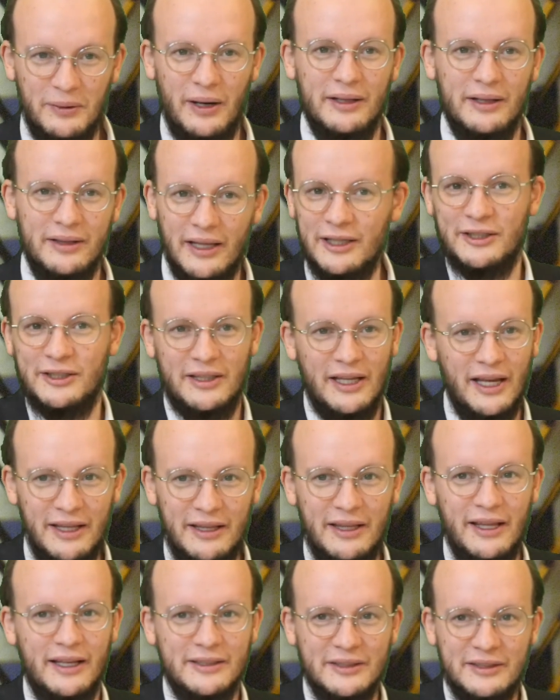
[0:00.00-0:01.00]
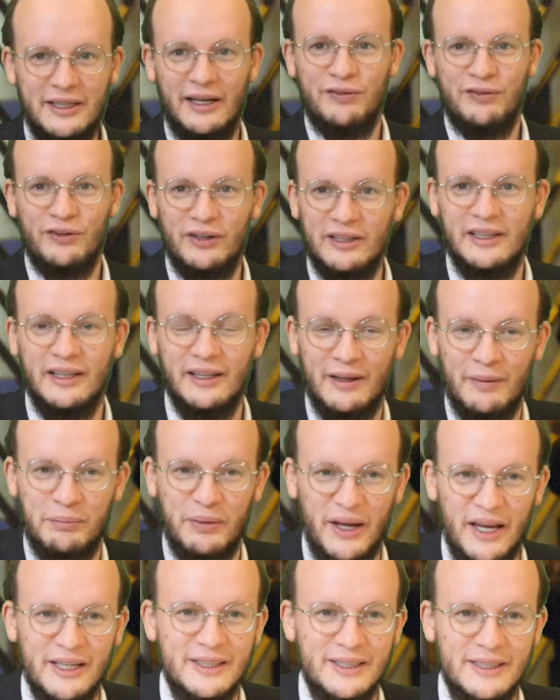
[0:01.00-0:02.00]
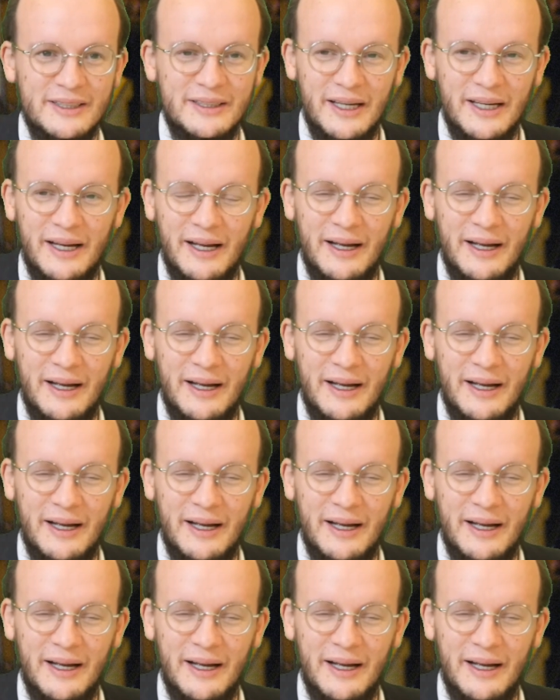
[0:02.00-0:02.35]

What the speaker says: Right? That's definitely the best.